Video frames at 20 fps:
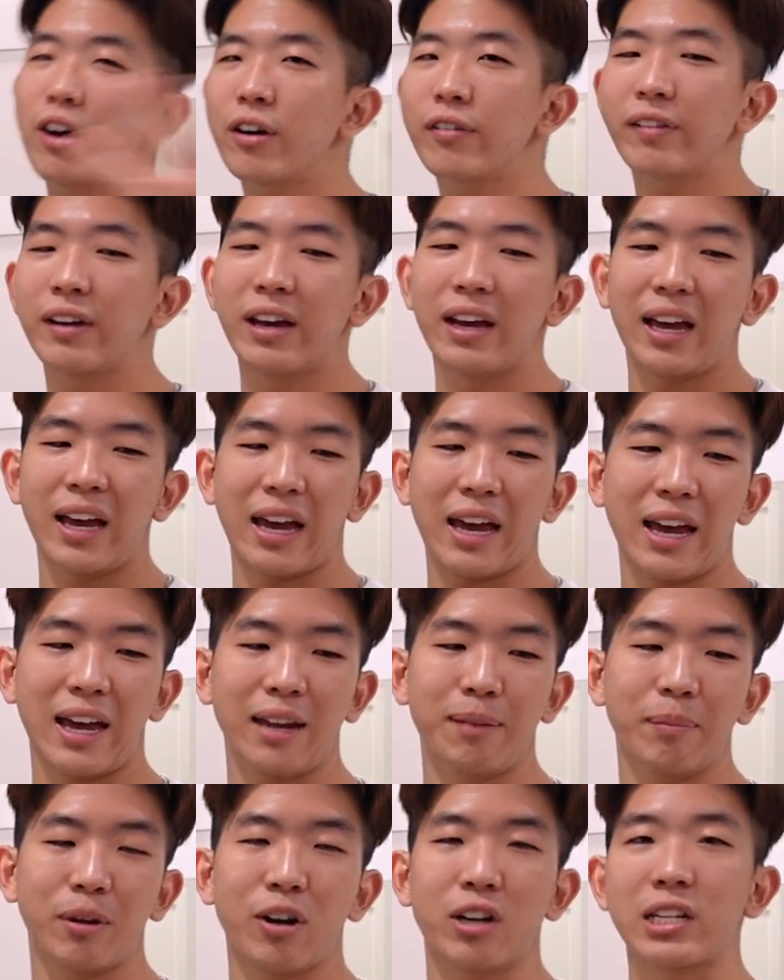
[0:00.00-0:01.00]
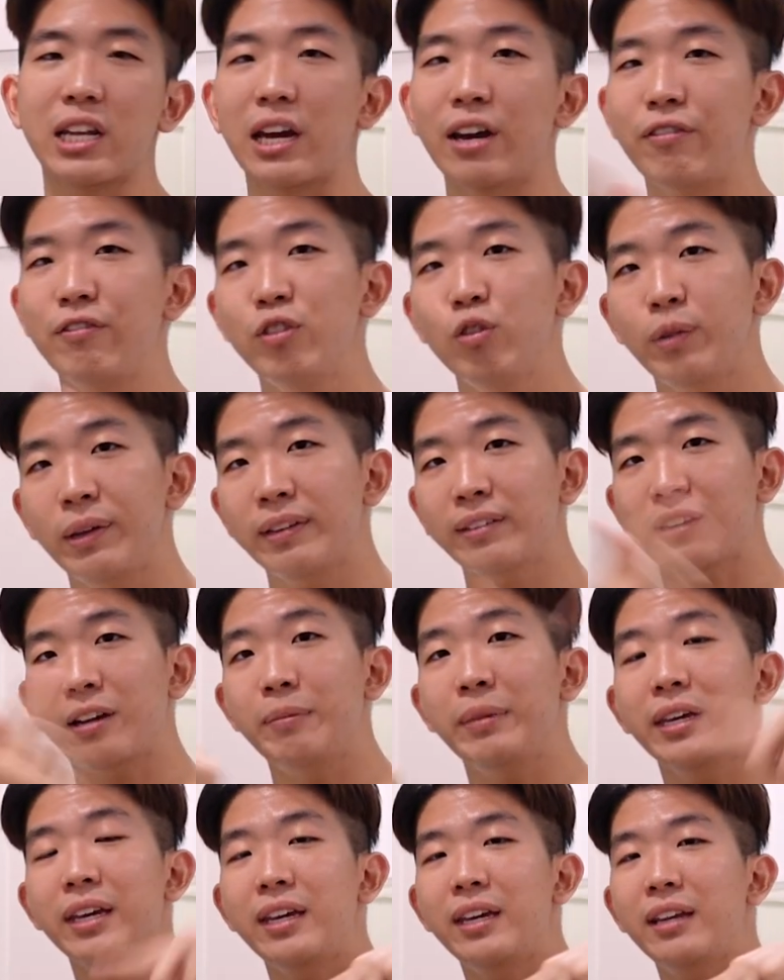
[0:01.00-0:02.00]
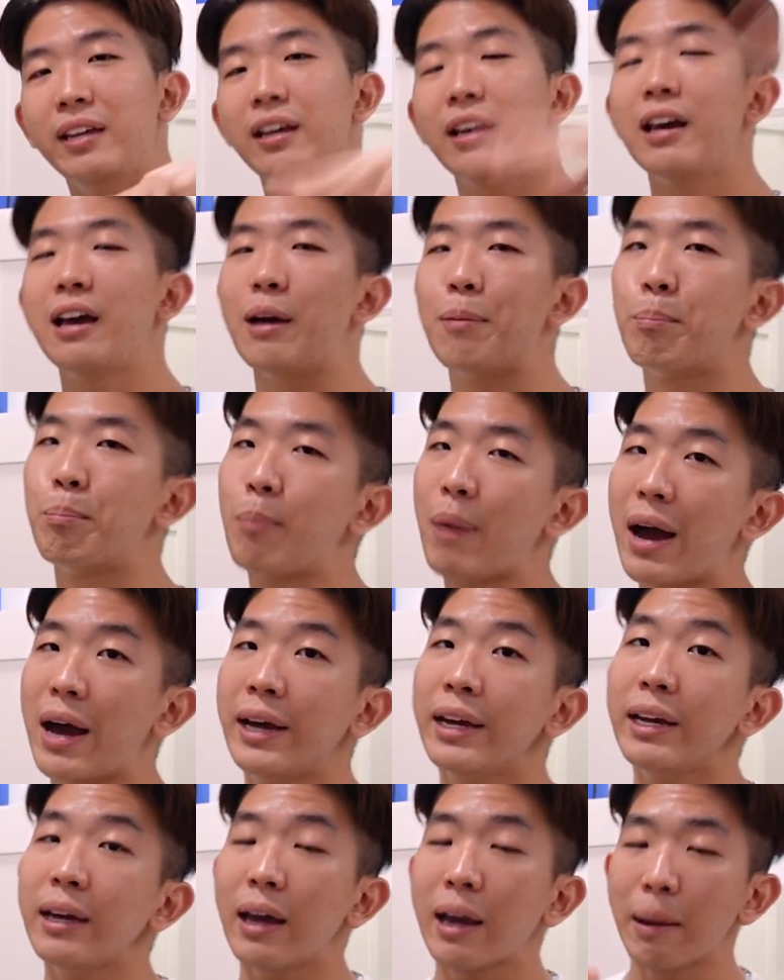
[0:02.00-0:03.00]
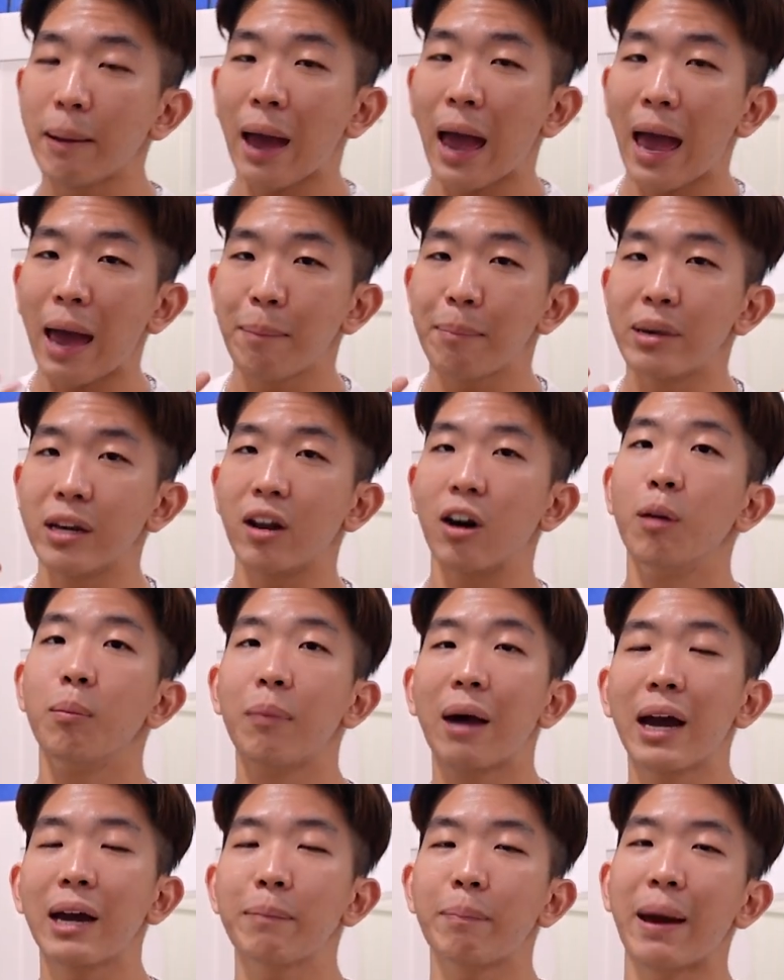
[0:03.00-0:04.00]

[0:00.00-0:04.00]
of. And because I have new things coming in, my habit or my